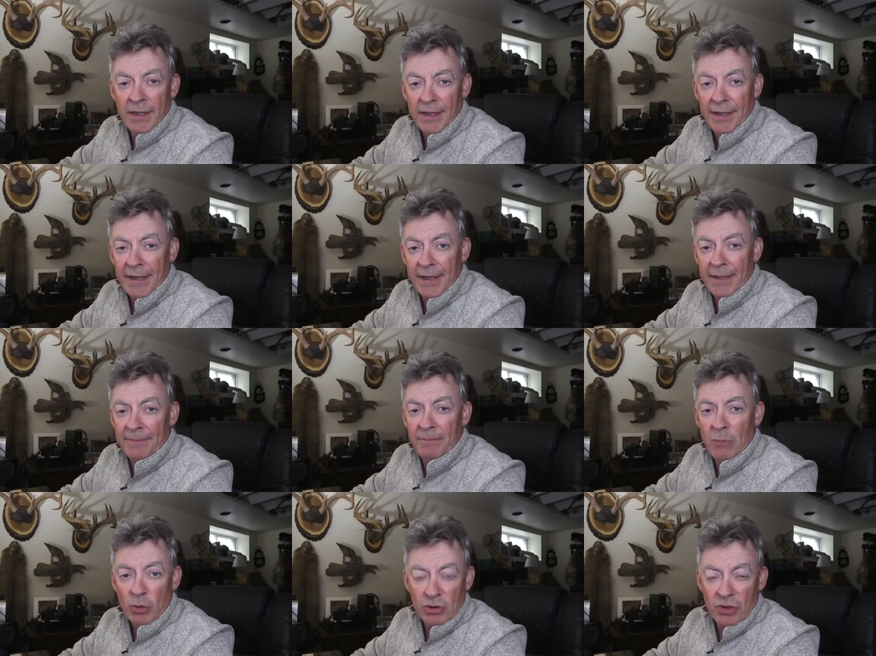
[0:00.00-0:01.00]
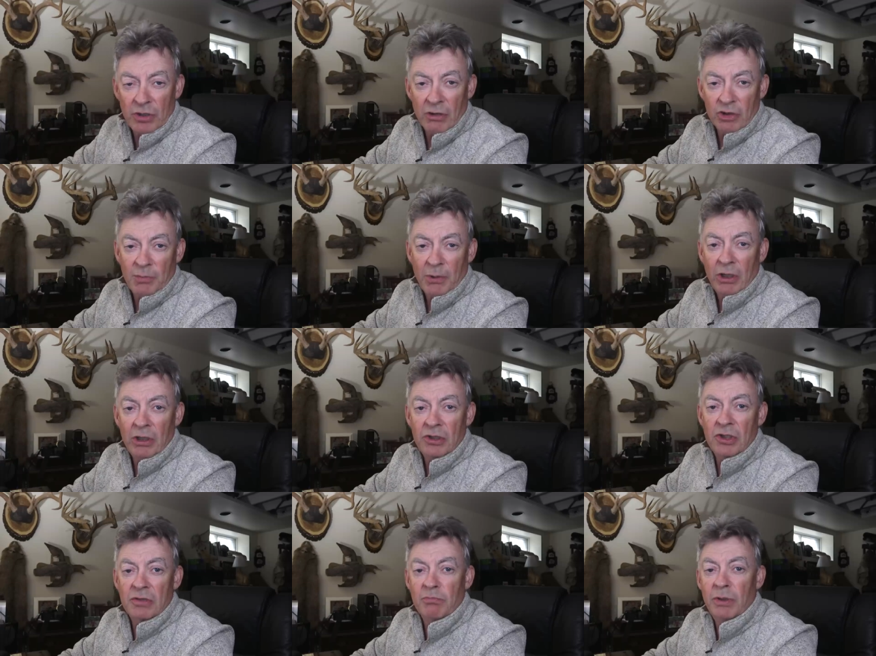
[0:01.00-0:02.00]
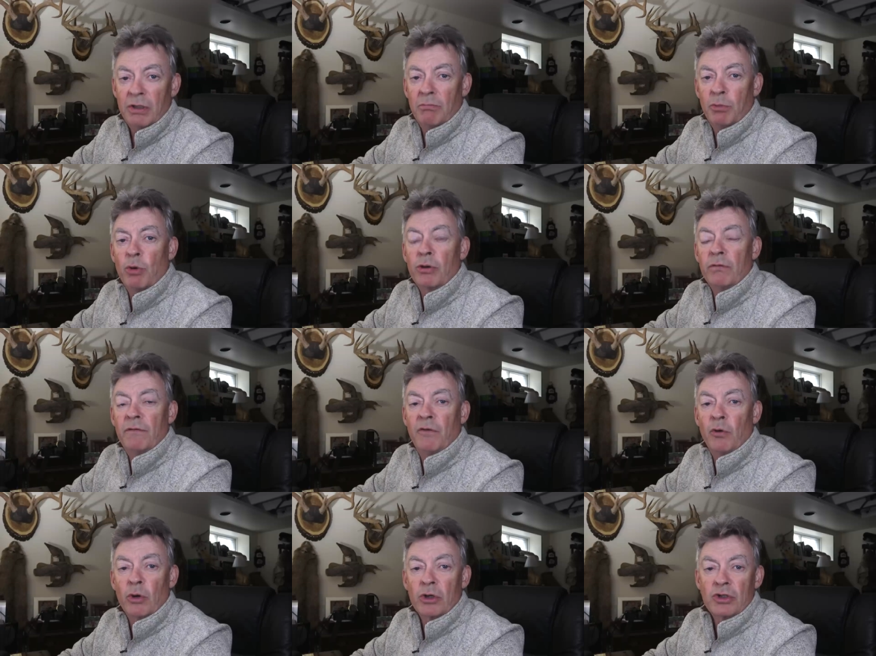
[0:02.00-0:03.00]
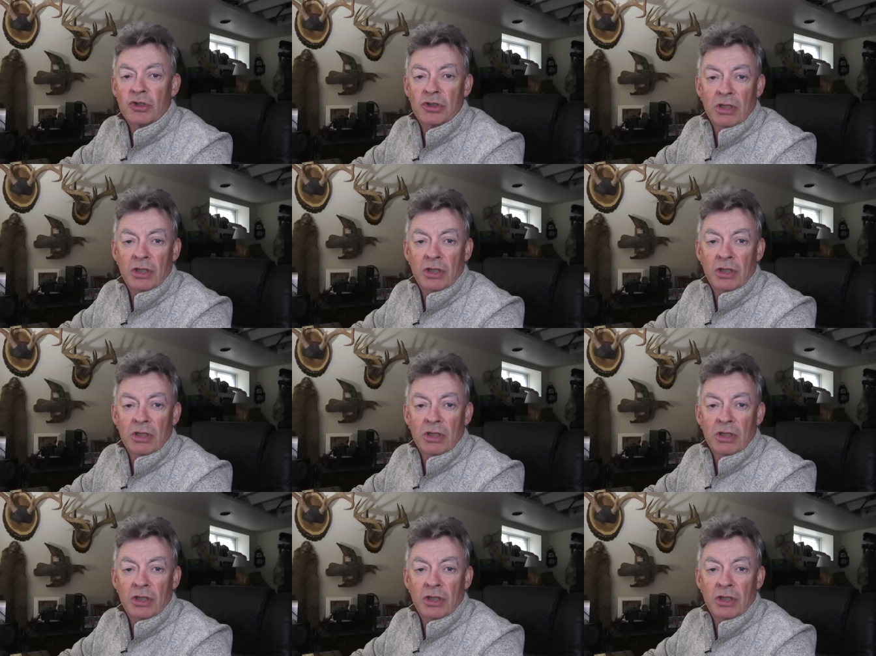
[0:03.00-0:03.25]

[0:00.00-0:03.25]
Uh, most of their experience is in boreal forests.